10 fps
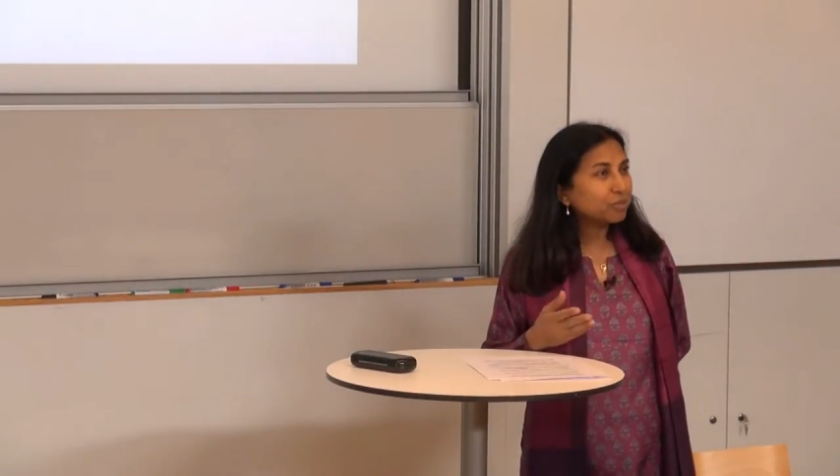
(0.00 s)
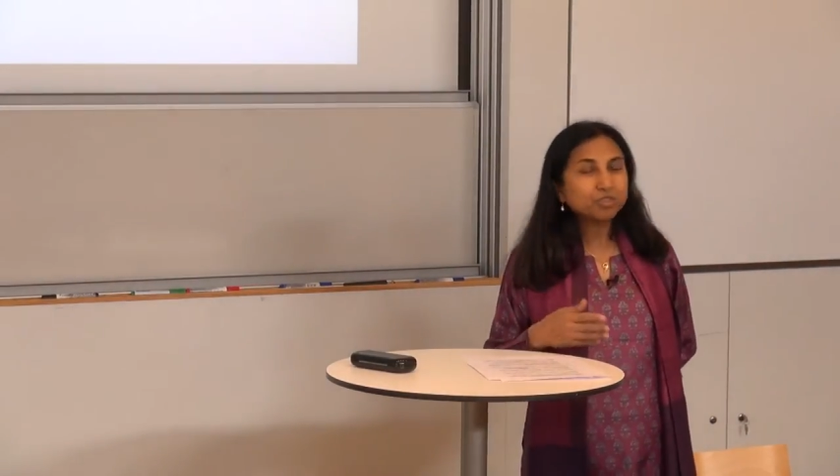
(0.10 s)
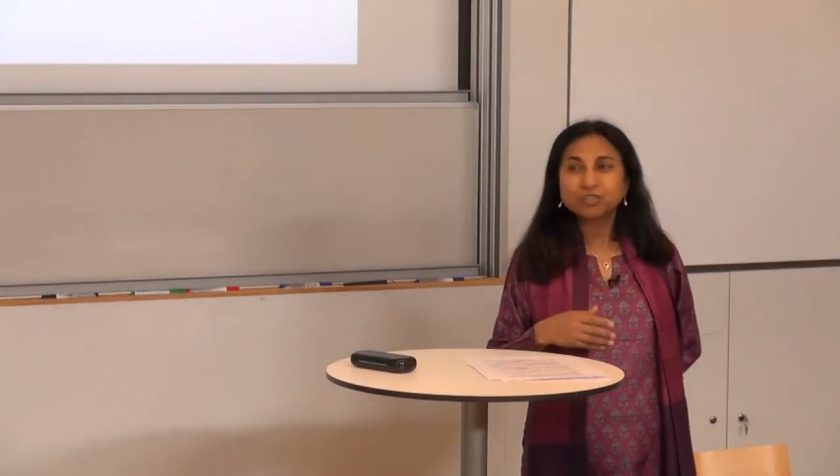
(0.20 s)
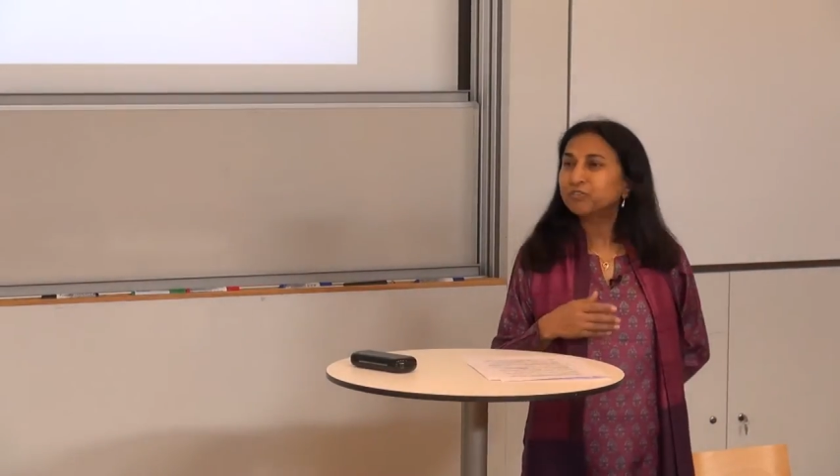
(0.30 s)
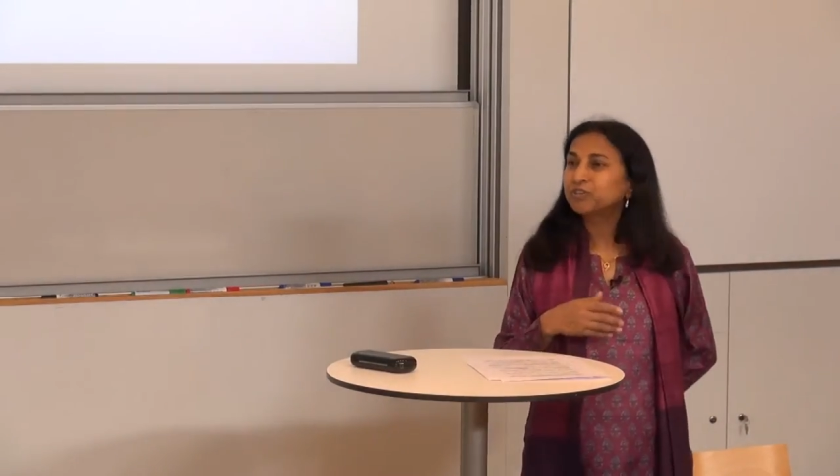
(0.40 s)

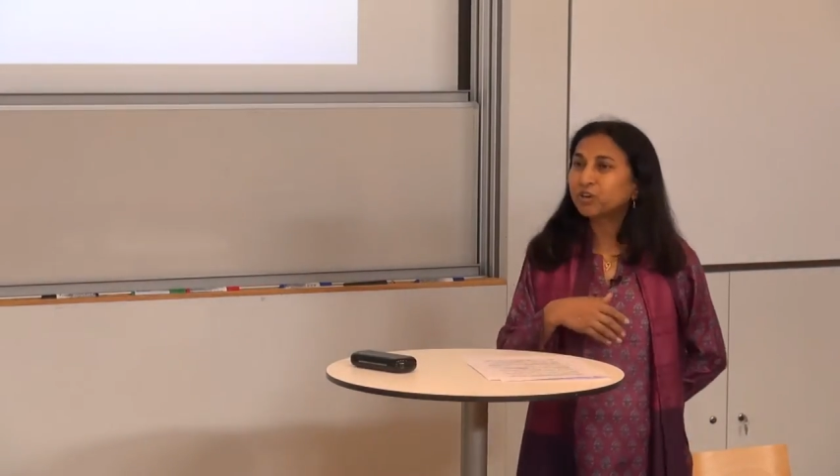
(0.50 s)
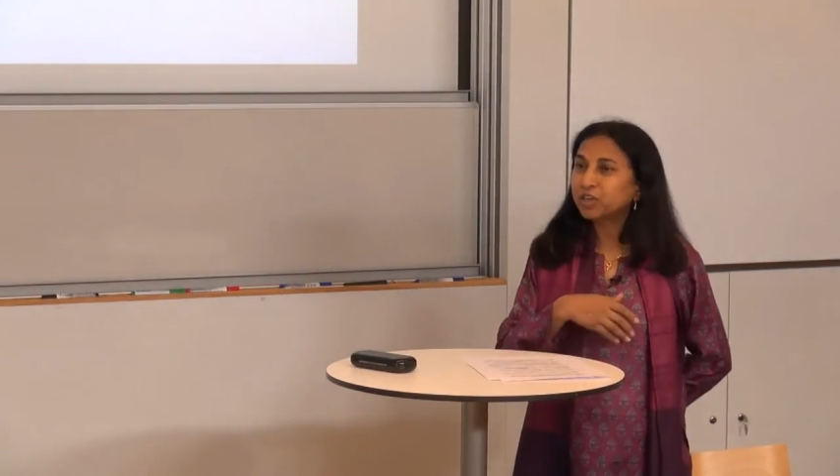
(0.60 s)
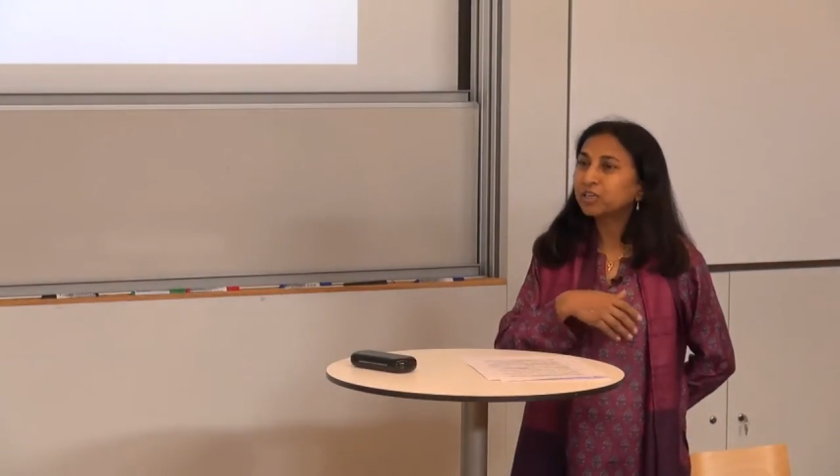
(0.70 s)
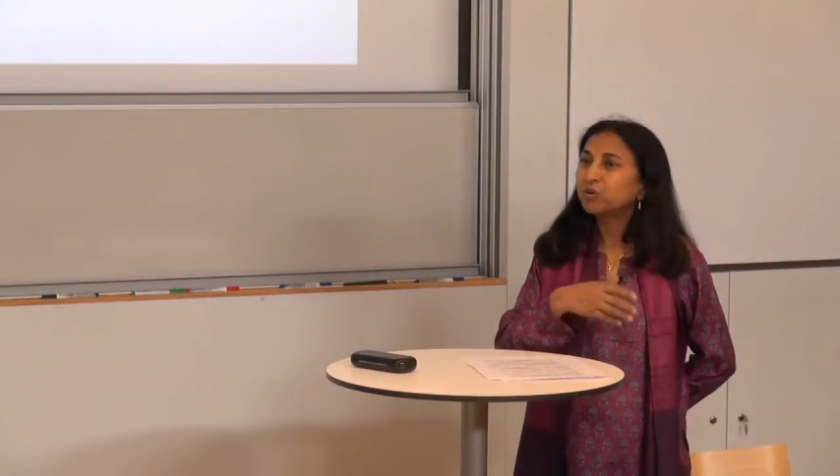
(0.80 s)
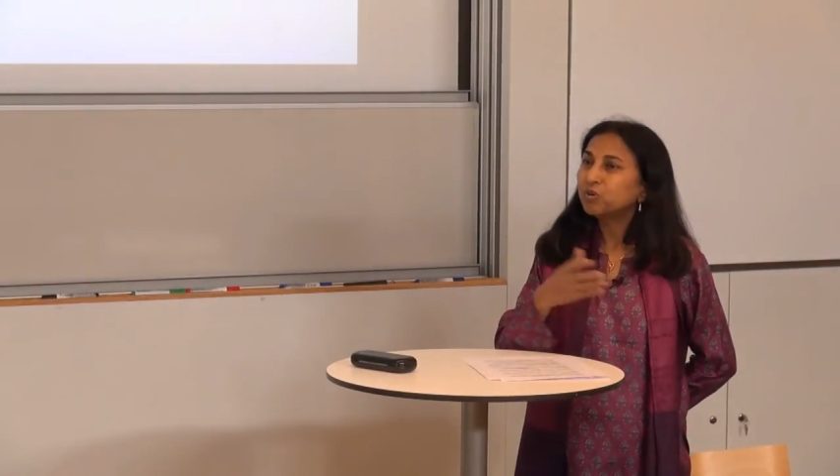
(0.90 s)
because if you're
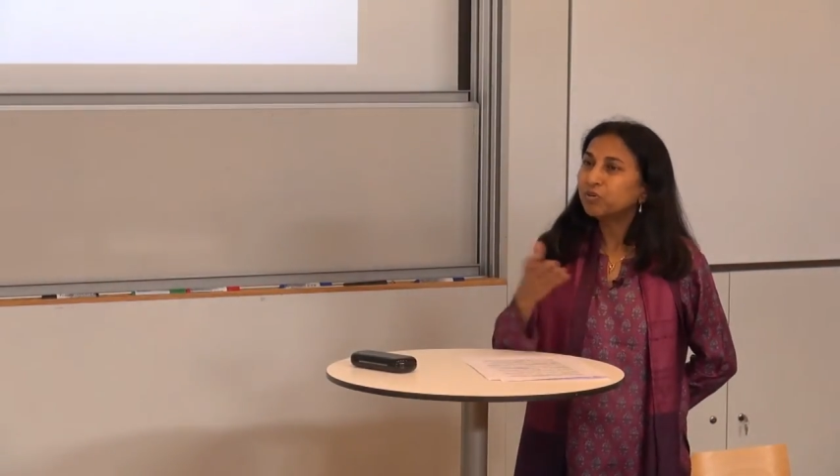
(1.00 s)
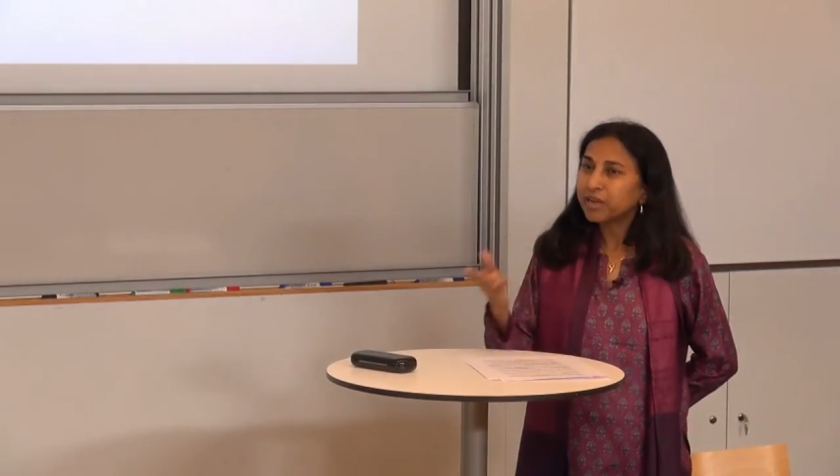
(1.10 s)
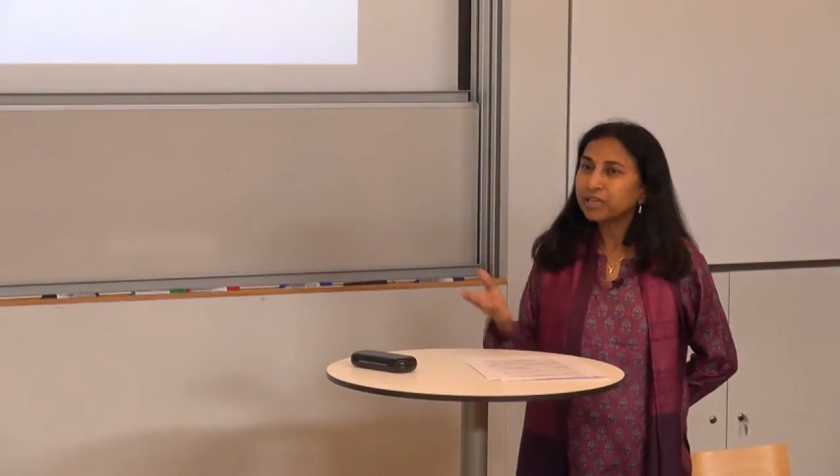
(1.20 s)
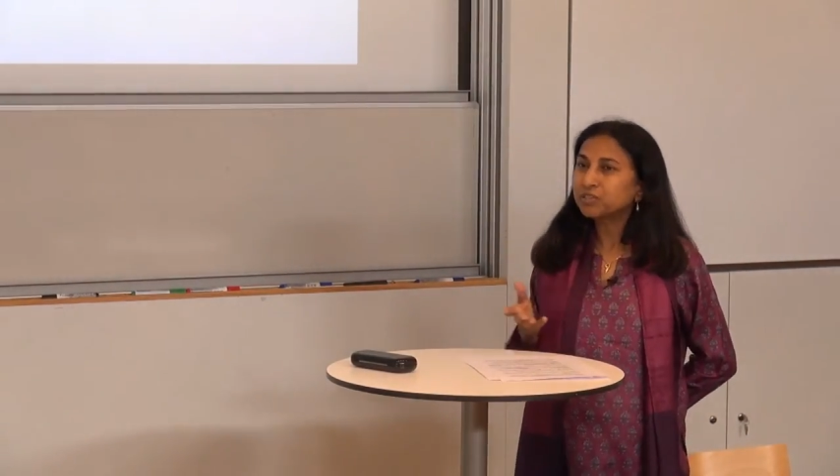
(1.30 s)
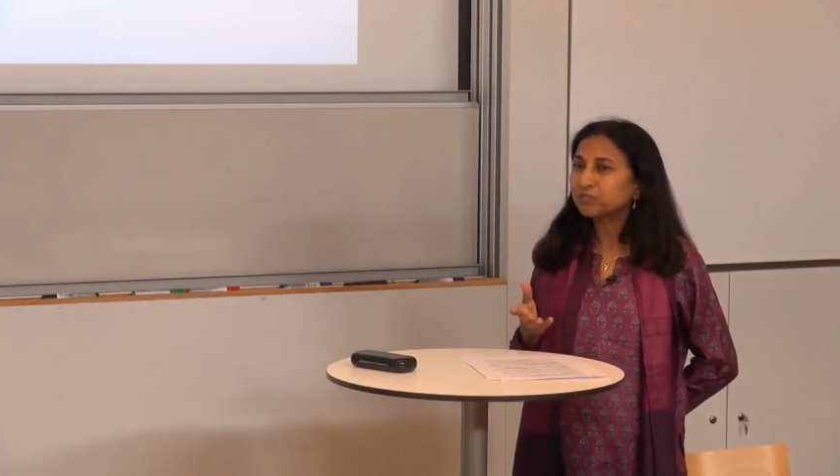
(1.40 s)
drawing a whole range